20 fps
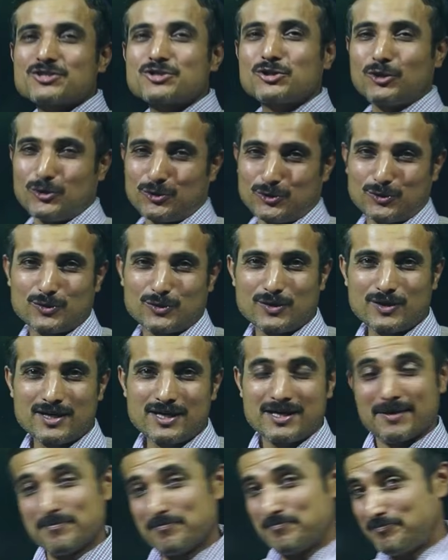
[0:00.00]
Show.
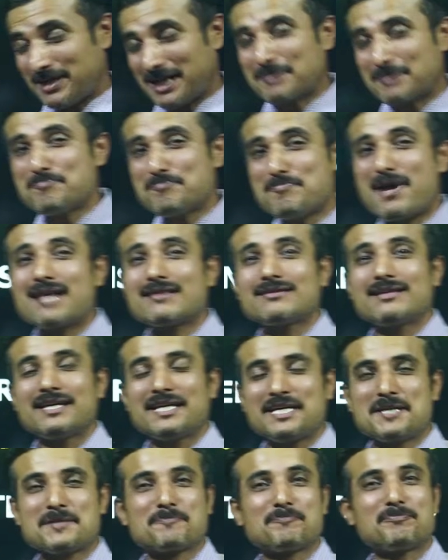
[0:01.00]
BreathMath
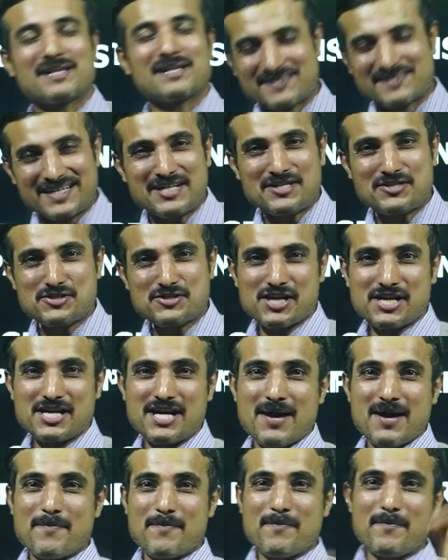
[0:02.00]
is
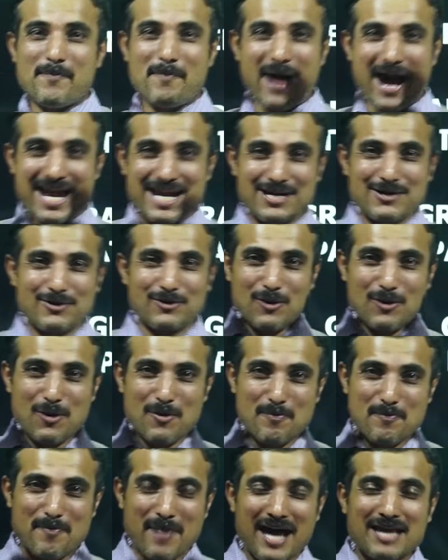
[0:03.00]
presenting
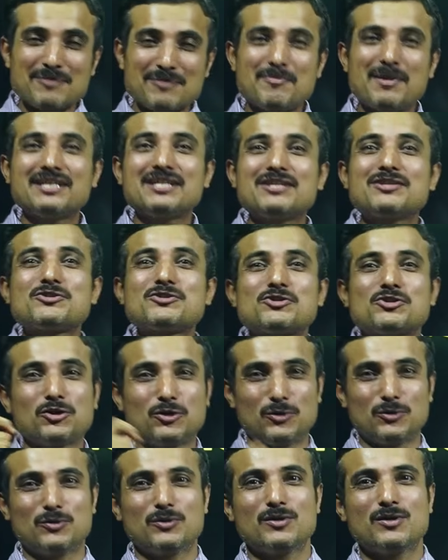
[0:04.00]
Micro Mathematics
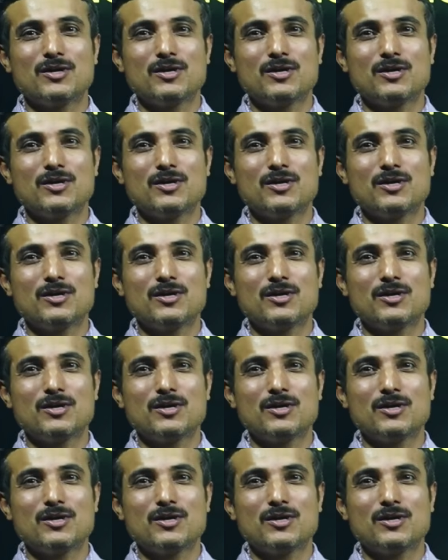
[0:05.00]
Show.